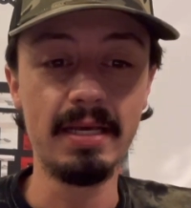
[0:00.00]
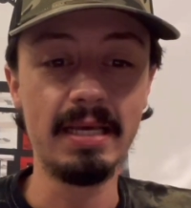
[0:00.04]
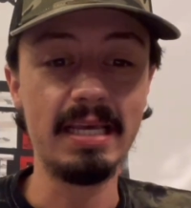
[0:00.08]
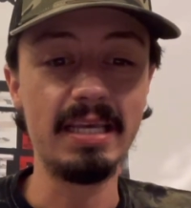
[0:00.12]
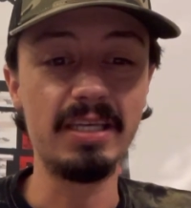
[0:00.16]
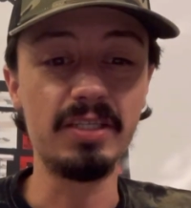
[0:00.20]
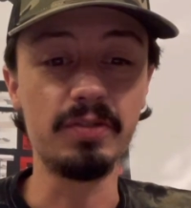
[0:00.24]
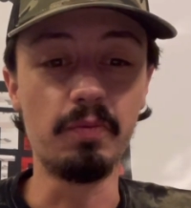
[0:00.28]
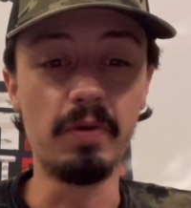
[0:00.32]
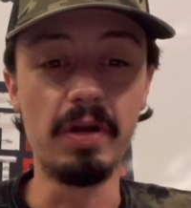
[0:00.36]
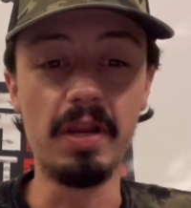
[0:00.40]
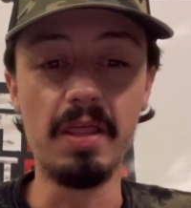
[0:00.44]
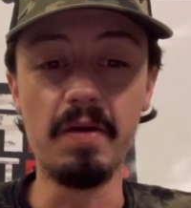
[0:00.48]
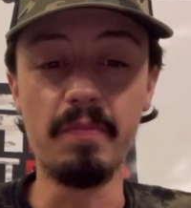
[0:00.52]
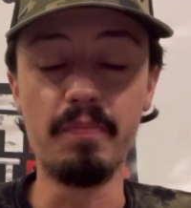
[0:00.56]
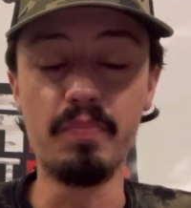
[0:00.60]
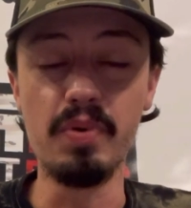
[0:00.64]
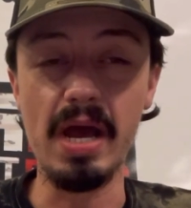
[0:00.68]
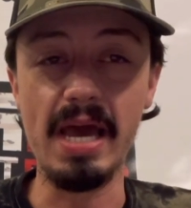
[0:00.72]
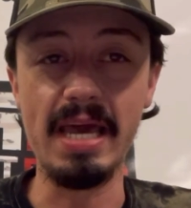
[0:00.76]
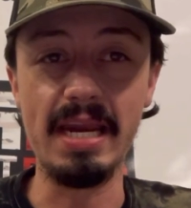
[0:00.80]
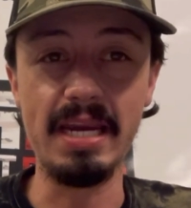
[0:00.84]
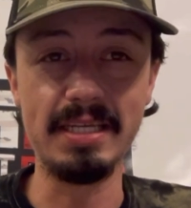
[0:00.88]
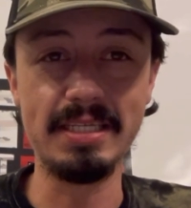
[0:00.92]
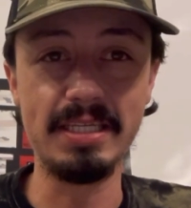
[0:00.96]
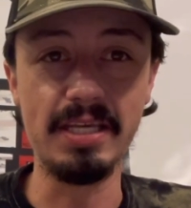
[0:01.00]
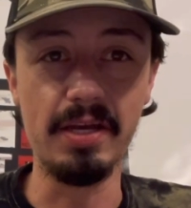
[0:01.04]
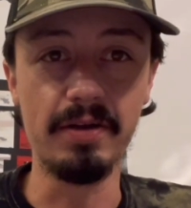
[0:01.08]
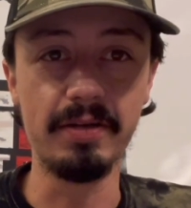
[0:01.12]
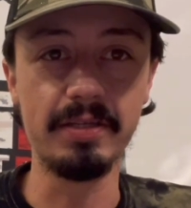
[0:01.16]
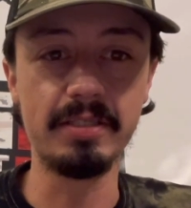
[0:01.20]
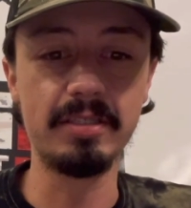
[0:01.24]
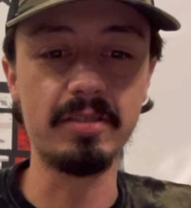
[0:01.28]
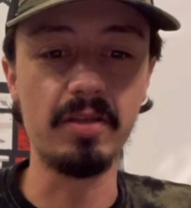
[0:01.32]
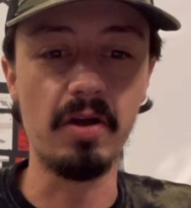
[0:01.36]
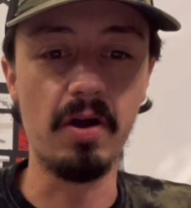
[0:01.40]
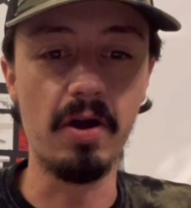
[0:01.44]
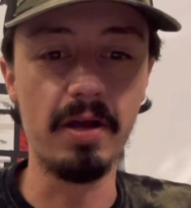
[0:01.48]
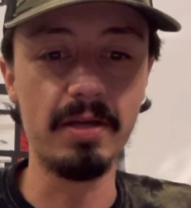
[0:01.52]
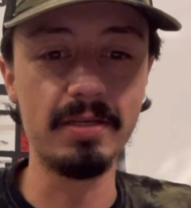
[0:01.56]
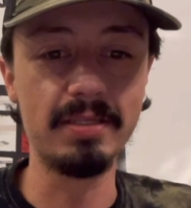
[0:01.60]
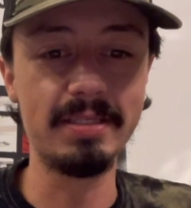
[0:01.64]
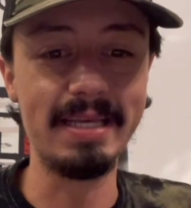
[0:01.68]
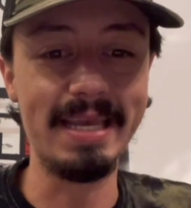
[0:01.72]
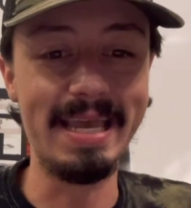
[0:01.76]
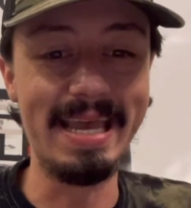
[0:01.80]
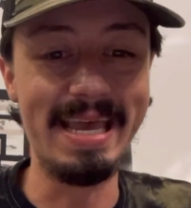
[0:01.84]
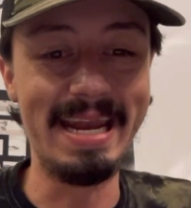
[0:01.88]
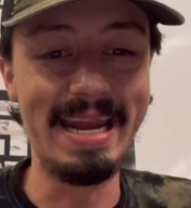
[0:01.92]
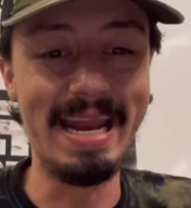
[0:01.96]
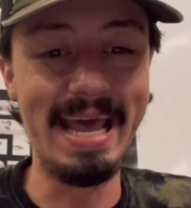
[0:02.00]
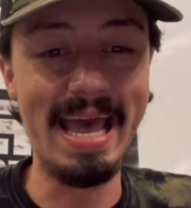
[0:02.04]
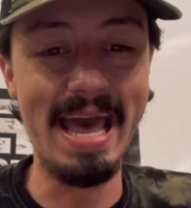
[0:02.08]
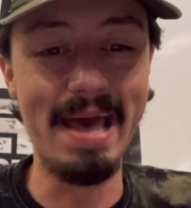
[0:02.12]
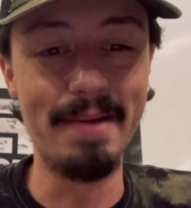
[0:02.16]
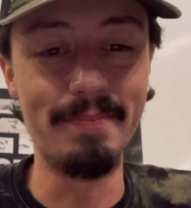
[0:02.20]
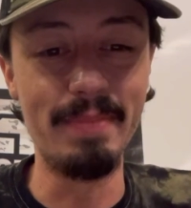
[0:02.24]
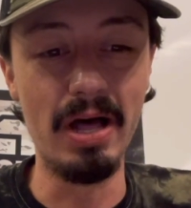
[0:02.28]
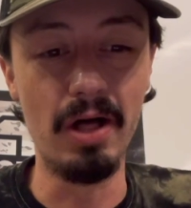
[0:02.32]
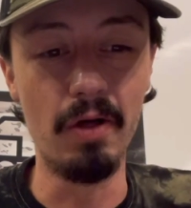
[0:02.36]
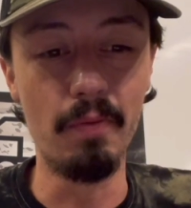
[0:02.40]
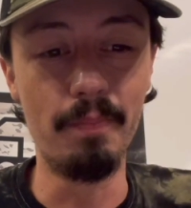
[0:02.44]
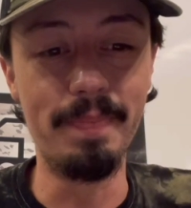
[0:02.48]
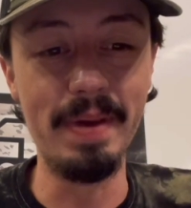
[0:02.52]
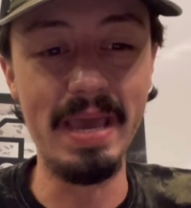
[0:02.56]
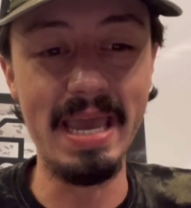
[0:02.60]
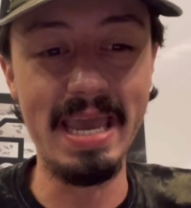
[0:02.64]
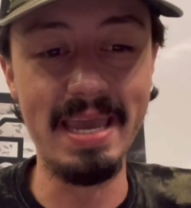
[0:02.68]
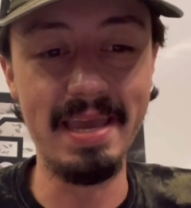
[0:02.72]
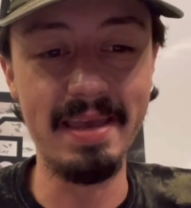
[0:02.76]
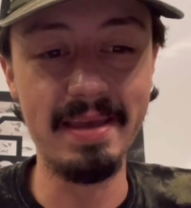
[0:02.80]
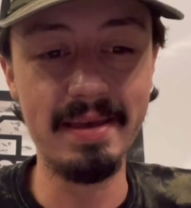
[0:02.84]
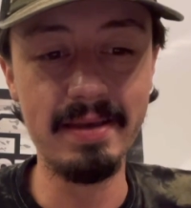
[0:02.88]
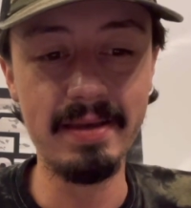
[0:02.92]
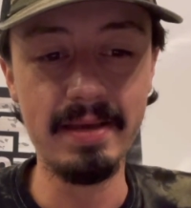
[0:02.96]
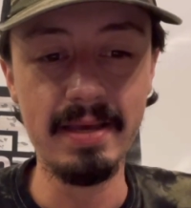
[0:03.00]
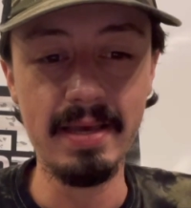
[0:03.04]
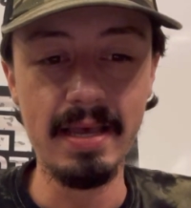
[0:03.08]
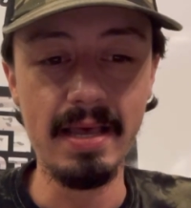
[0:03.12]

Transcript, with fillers: He's one of the brightest young stars in MLB.